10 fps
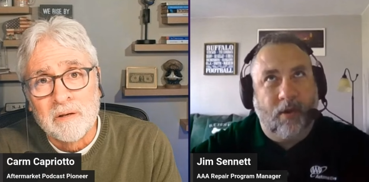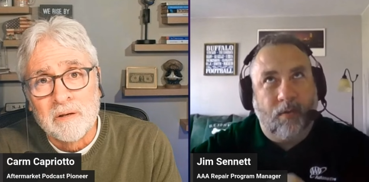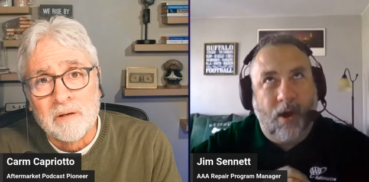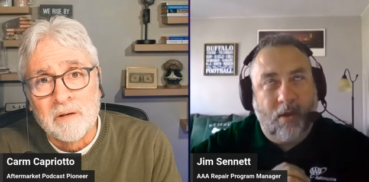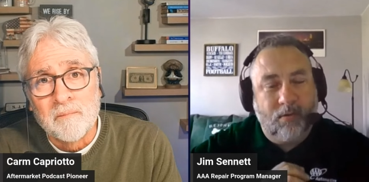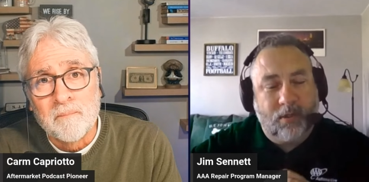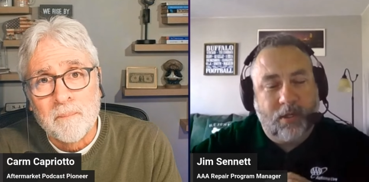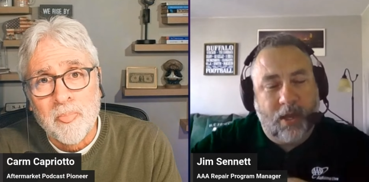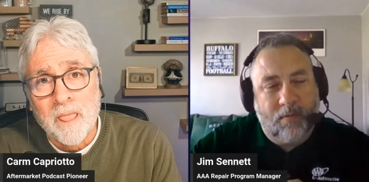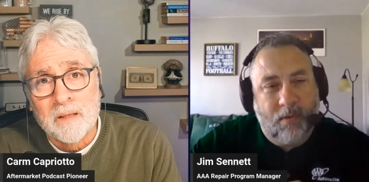Speaker 1: around
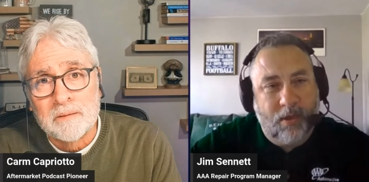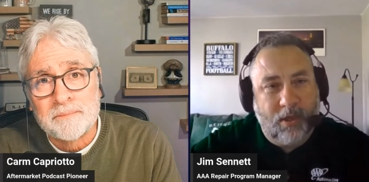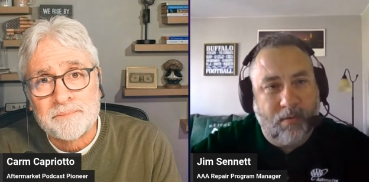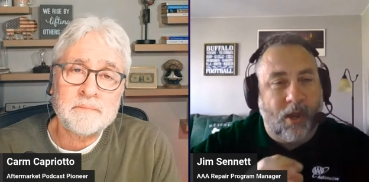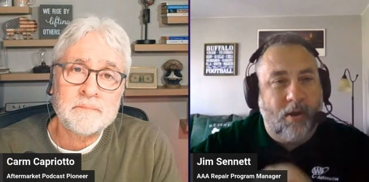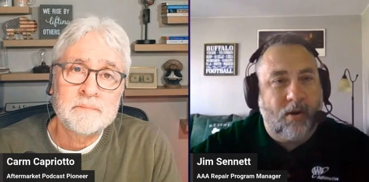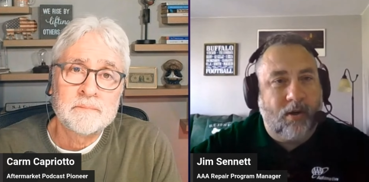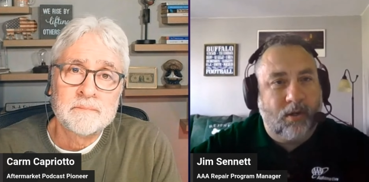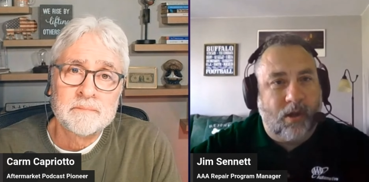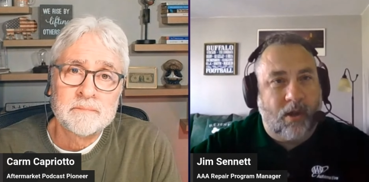10 million tire
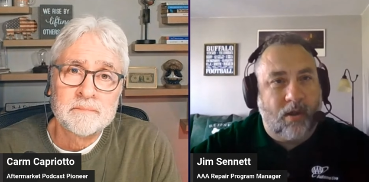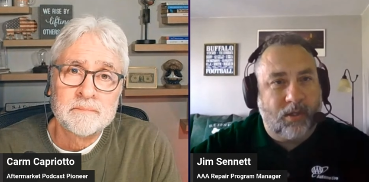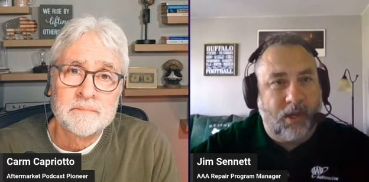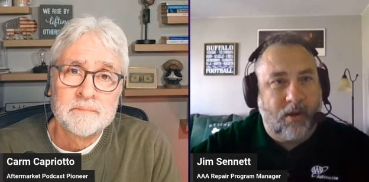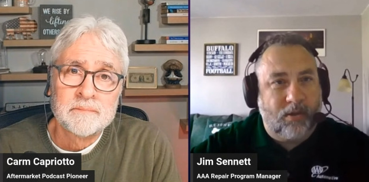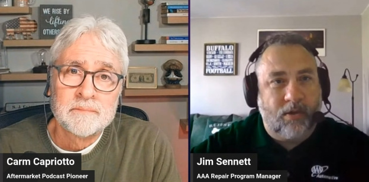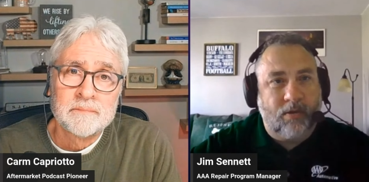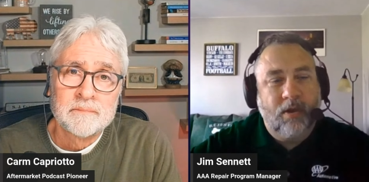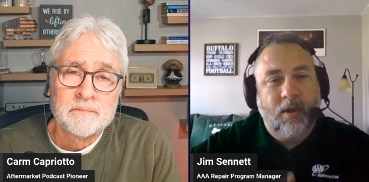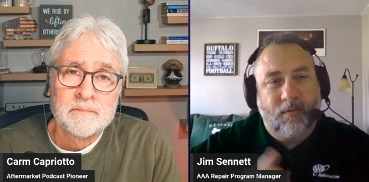calls a year. So
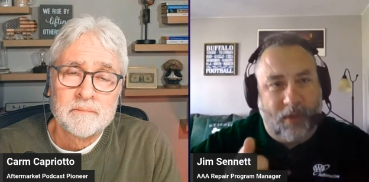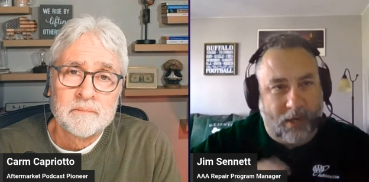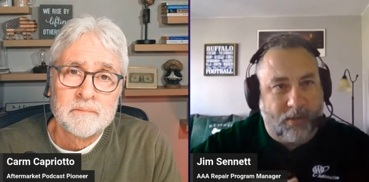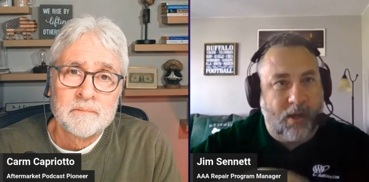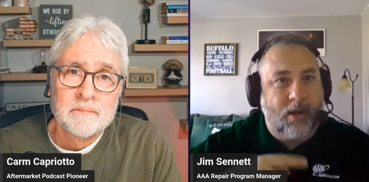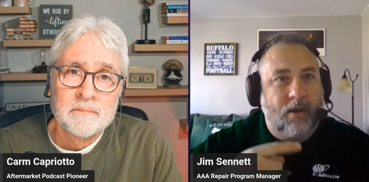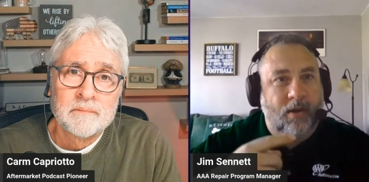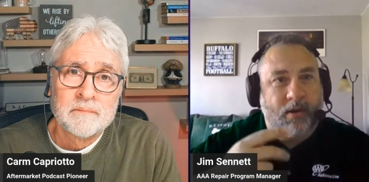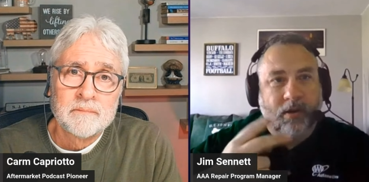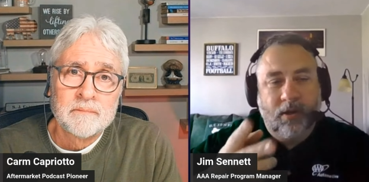flat
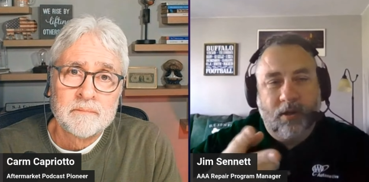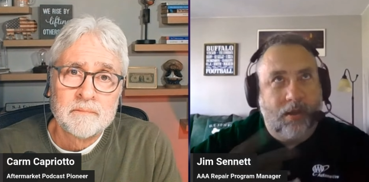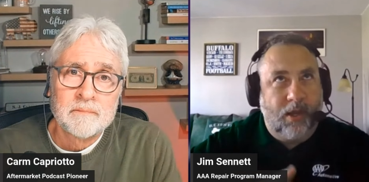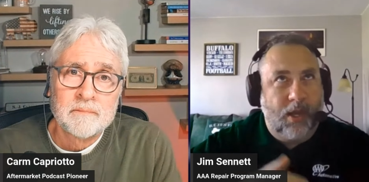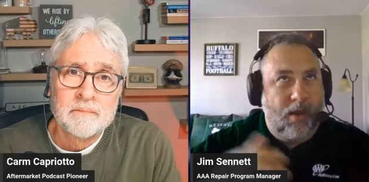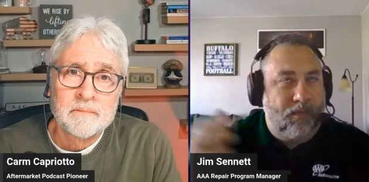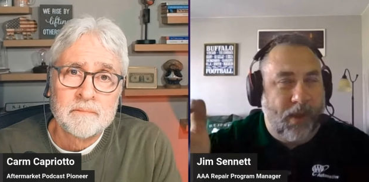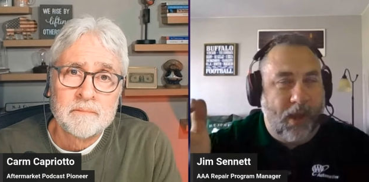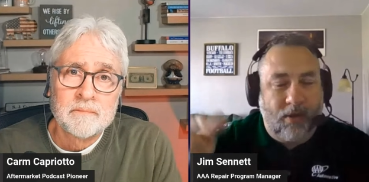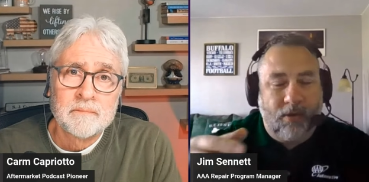tire, you hit a
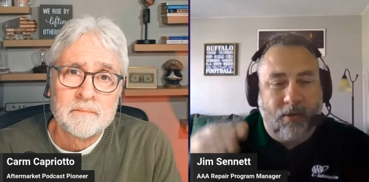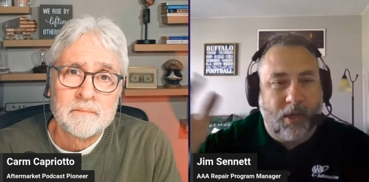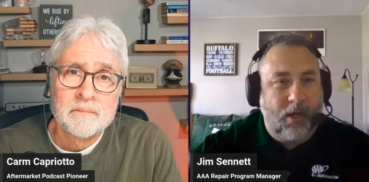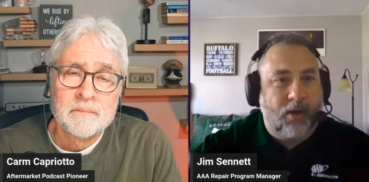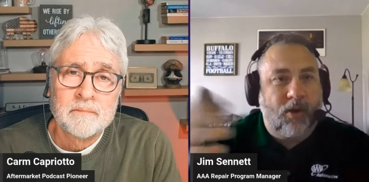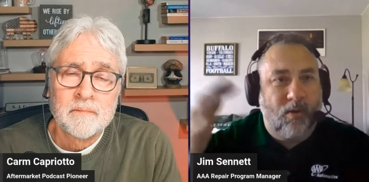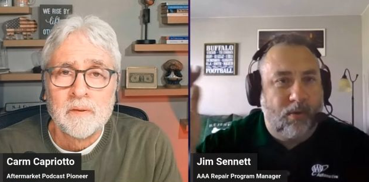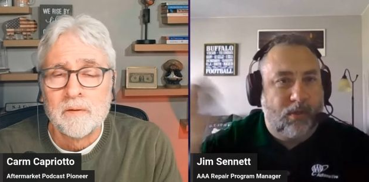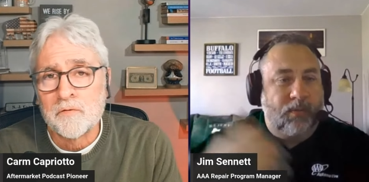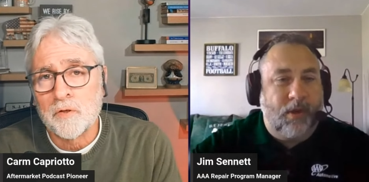pothole, you hit a curb
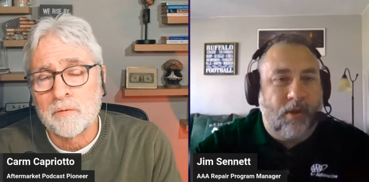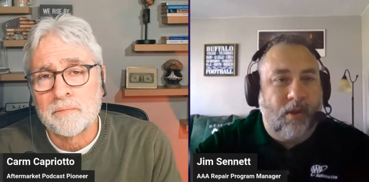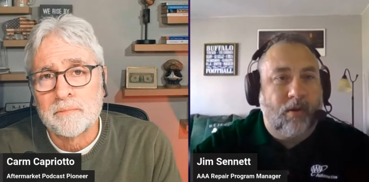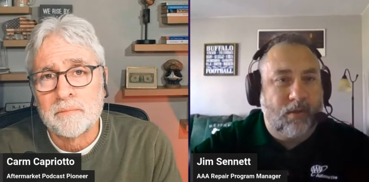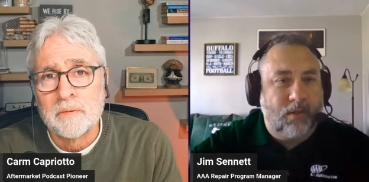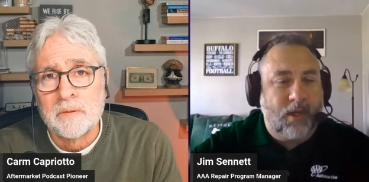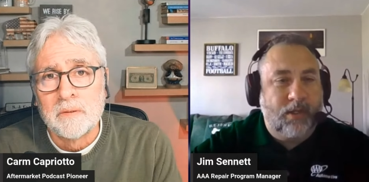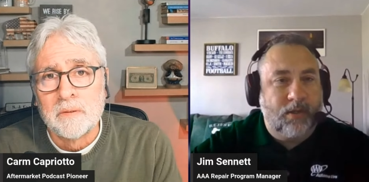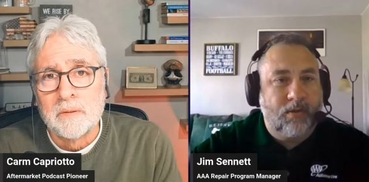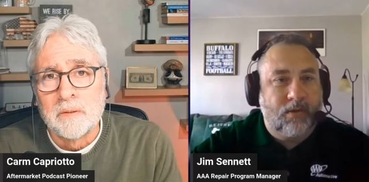or
Speaker 2: something along those
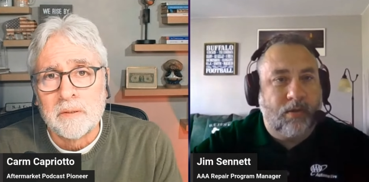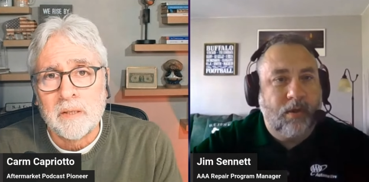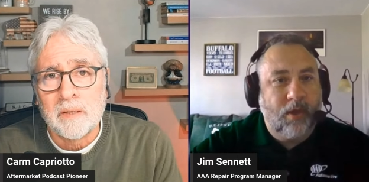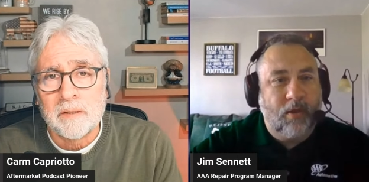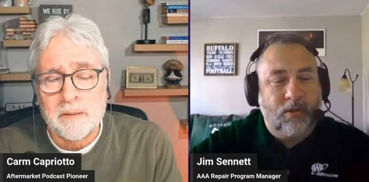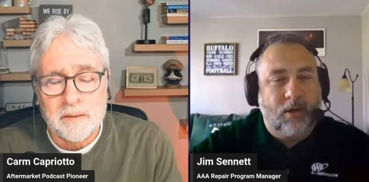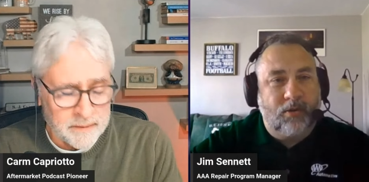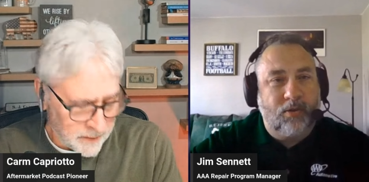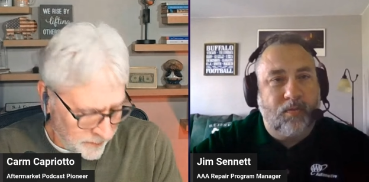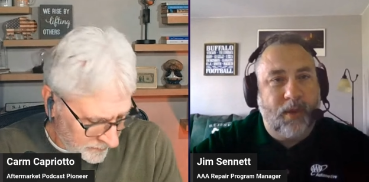lines too. So those are our
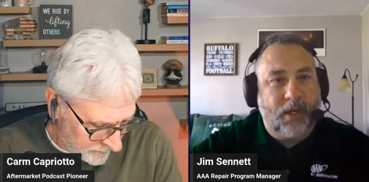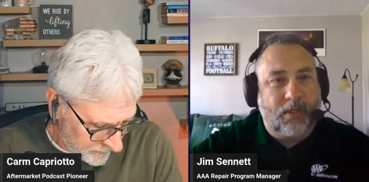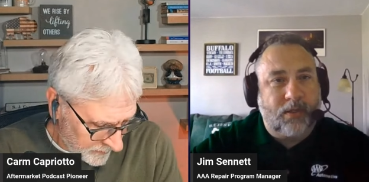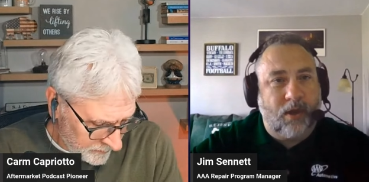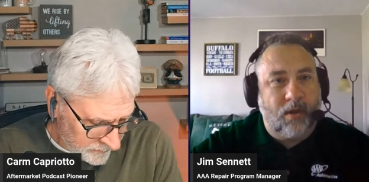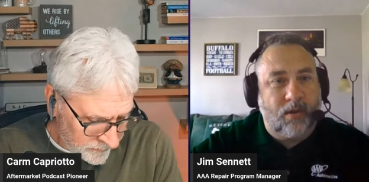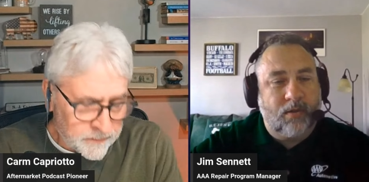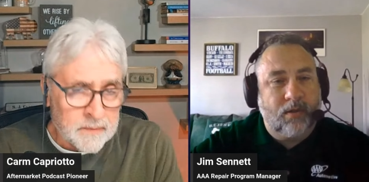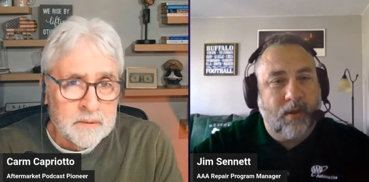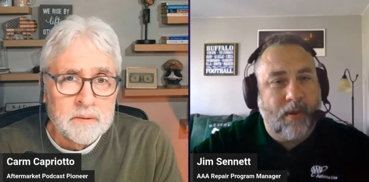two biggest
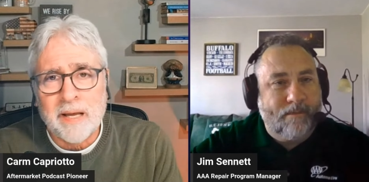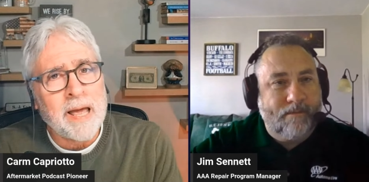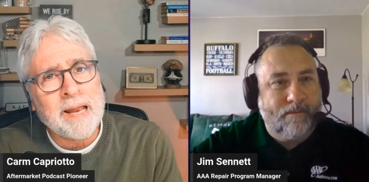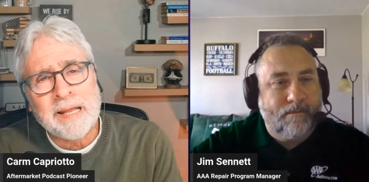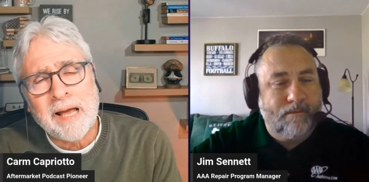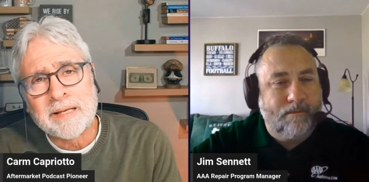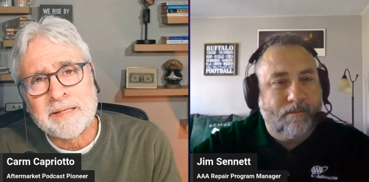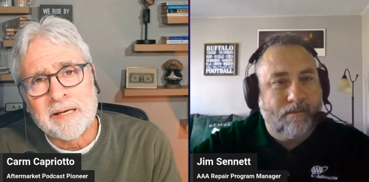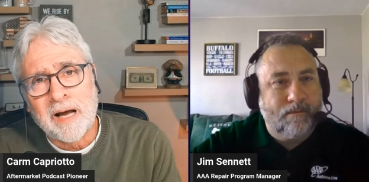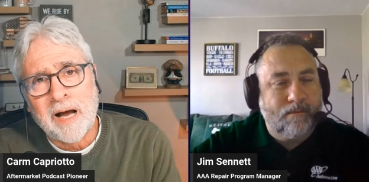calls. Any
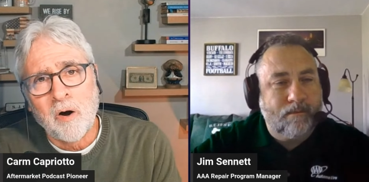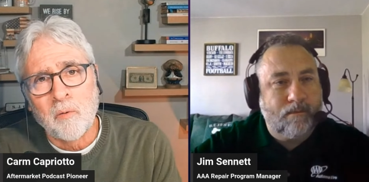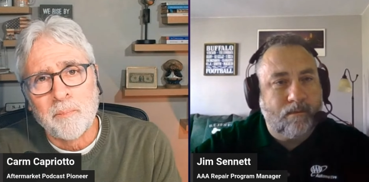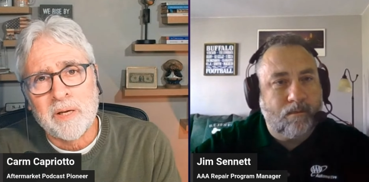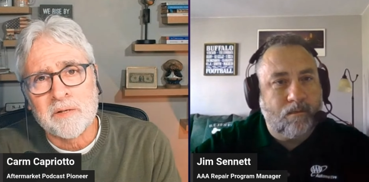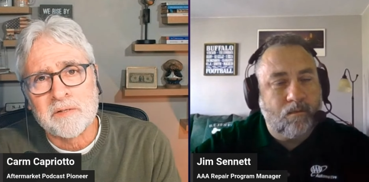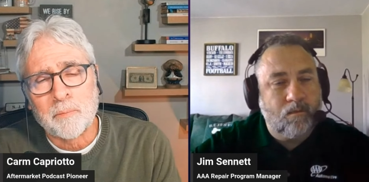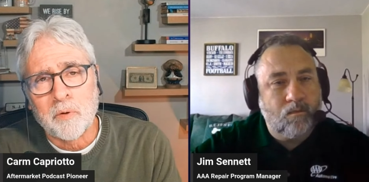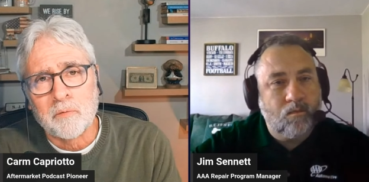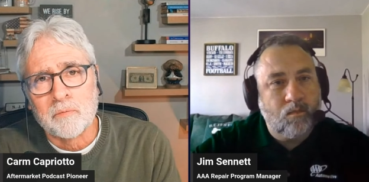idea how, because they
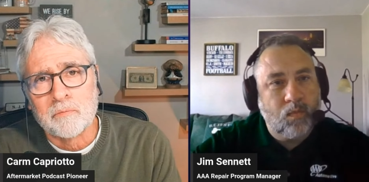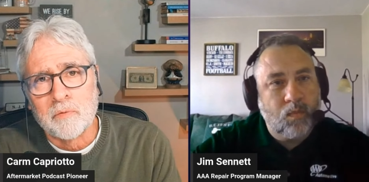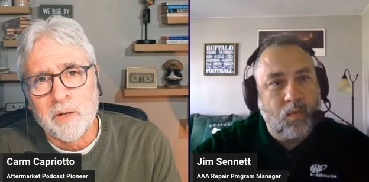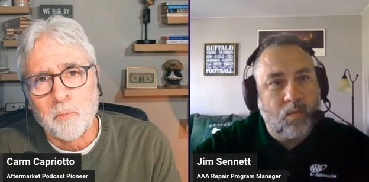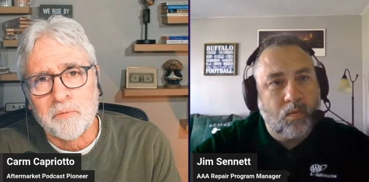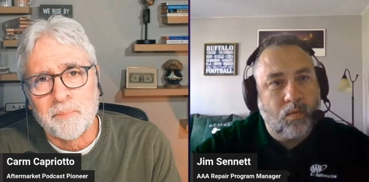were running with